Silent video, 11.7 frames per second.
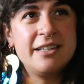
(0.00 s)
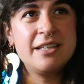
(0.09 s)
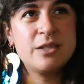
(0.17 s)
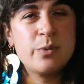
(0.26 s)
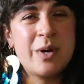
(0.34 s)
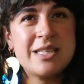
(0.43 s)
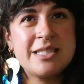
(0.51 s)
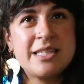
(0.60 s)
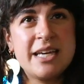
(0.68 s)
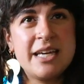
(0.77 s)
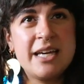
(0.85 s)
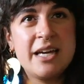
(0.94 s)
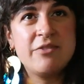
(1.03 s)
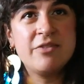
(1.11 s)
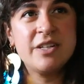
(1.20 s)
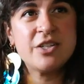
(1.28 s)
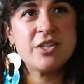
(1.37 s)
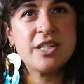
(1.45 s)
It's Wednesday. I
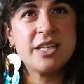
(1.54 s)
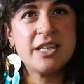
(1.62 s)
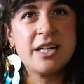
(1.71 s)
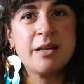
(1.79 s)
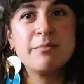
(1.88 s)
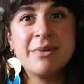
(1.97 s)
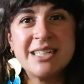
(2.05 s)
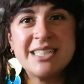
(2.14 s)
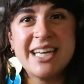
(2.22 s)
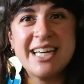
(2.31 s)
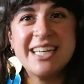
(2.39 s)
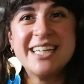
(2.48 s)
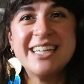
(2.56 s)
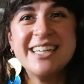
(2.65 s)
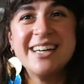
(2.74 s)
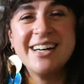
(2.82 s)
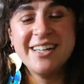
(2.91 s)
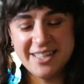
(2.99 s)
finished it on Monday,
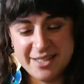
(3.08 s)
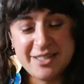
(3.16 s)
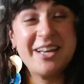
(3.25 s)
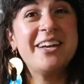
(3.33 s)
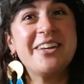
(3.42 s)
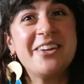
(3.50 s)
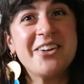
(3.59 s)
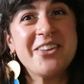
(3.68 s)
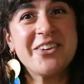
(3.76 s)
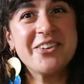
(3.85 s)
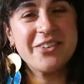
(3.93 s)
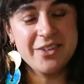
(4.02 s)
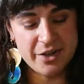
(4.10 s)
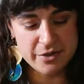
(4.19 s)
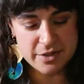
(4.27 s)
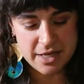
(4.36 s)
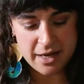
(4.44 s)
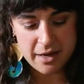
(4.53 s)
cutting it a little
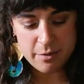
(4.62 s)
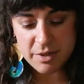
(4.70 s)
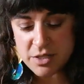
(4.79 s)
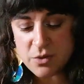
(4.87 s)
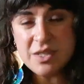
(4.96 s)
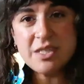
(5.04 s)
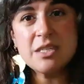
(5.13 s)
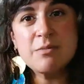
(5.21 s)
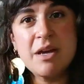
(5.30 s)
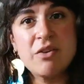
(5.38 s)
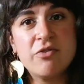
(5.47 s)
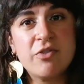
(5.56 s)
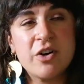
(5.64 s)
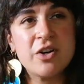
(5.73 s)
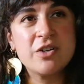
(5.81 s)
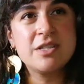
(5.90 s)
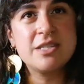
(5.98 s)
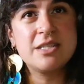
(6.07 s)
close. But so this is my
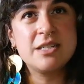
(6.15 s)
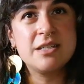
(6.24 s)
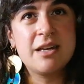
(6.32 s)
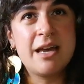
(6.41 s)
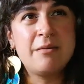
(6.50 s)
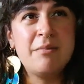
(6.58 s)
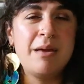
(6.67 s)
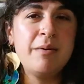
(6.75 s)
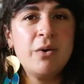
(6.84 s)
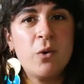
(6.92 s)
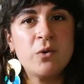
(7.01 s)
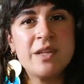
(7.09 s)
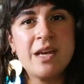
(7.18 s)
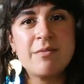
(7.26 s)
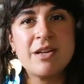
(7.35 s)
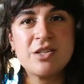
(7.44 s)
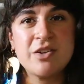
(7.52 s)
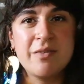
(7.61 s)
first, and maybe only, I'm
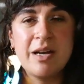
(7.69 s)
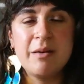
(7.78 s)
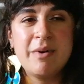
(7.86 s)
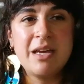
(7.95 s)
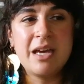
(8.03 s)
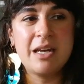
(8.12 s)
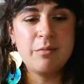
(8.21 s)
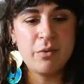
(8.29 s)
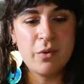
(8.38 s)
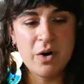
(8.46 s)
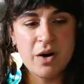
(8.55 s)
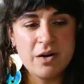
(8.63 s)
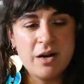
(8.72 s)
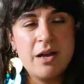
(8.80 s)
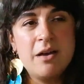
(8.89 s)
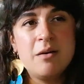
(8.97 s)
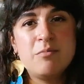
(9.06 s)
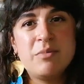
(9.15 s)
not sure if I'm going to make any more,
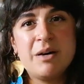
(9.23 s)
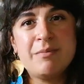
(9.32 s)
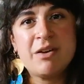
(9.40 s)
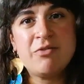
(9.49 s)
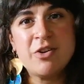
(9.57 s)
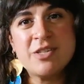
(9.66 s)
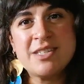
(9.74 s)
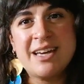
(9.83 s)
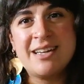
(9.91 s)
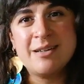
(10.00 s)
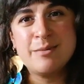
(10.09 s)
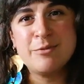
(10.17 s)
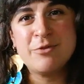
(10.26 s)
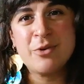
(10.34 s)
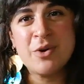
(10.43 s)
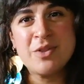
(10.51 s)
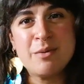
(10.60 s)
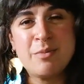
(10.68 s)
but my first item
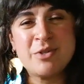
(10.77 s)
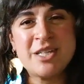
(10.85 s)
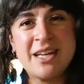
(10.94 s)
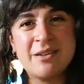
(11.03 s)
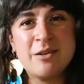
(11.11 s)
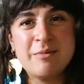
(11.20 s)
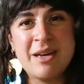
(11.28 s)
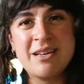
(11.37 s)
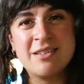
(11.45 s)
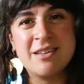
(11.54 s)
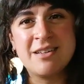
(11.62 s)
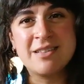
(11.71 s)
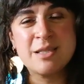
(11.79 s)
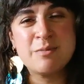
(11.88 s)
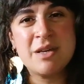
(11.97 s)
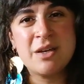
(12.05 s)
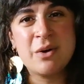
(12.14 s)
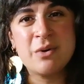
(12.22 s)
for the Botanical Make Along that's
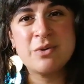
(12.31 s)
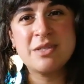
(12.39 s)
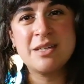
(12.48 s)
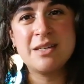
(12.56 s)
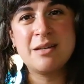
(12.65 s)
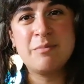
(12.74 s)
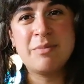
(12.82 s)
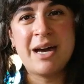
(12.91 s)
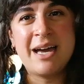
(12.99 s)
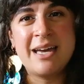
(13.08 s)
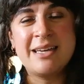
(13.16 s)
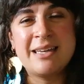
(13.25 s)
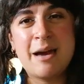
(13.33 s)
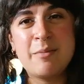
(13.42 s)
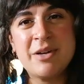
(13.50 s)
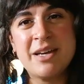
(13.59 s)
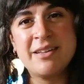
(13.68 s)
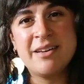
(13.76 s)
being hosted by
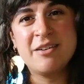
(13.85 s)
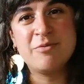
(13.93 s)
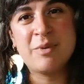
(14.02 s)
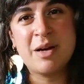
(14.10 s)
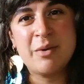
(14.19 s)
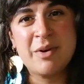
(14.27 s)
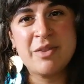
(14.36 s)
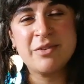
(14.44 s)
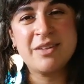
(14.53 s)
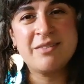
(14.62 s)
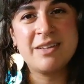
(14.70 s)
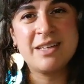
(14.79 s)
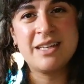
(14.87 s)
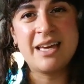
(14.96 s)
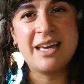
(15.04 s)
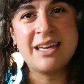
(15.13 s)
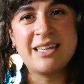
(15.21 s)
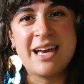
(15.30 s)
Gabriella of Merryweather Living
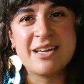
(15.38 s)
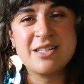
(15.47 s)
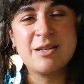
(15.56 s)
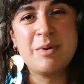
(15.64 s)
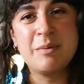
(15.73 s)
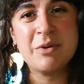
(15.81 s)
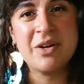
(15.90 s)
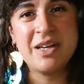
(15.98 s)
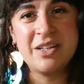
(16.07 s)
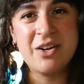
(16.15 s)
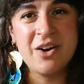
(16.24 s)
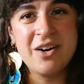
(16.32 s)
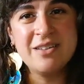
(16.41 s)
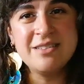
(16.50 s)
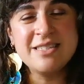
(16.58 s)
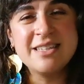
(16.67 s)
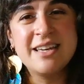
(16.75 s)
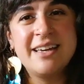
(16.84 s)
and Ashley of Paper Crane
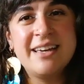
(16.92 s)
Yarns.